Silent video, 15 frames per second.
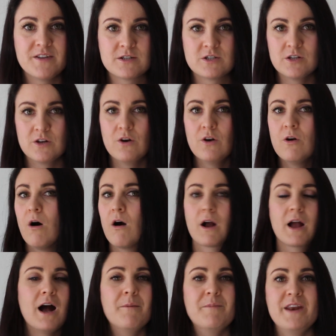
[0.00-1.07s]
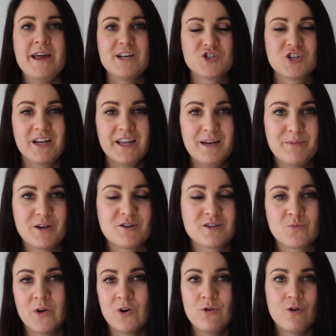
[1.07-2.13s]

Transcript: This did not come naturally because we do